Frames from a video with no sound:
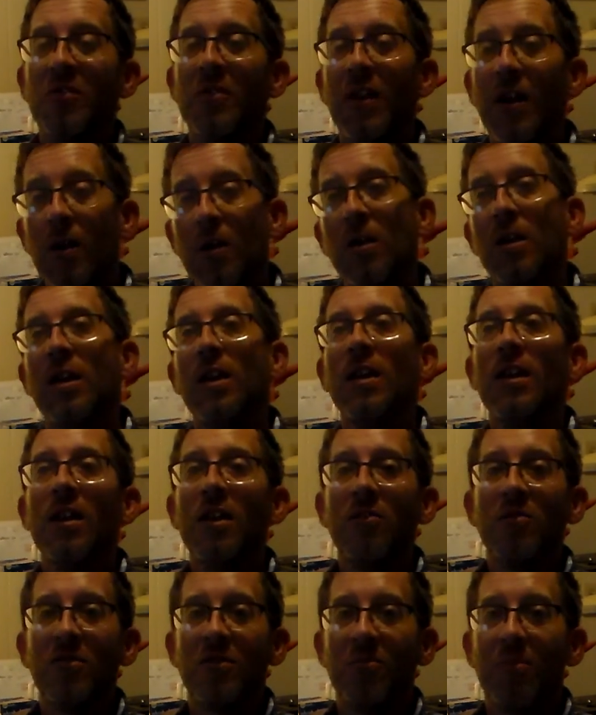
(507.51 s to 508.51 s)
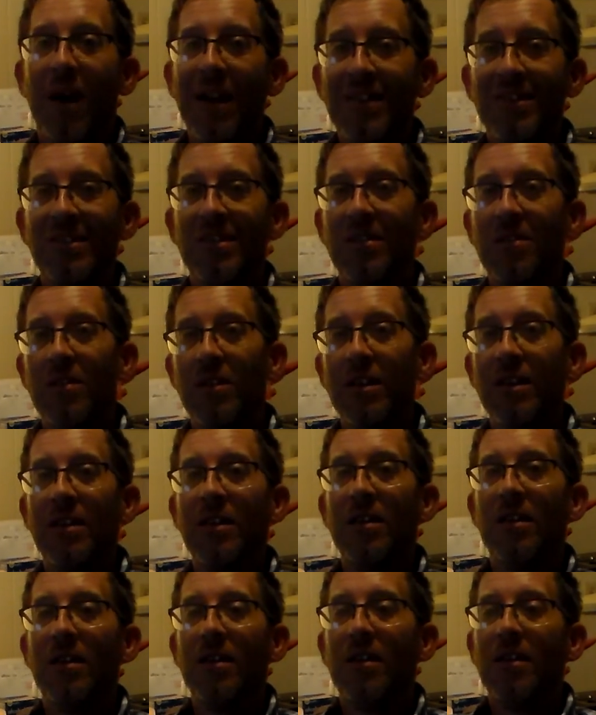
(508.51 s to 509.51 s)
And there again, it was
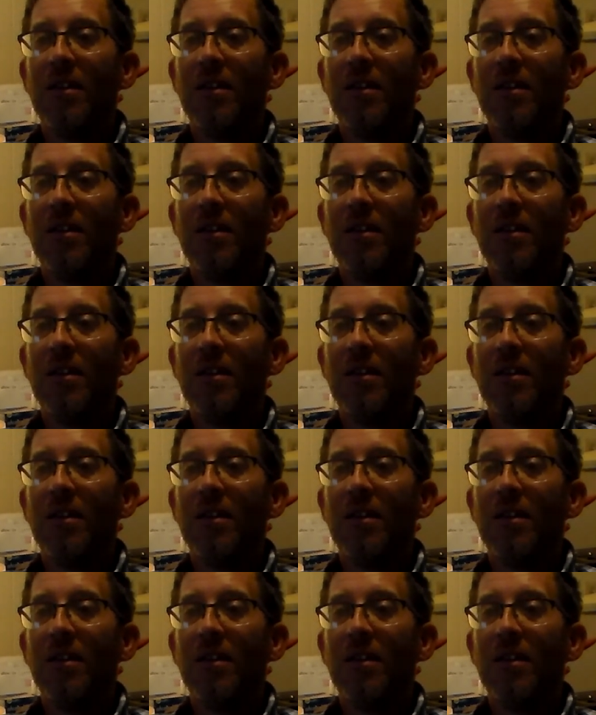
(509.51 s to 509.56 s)
basically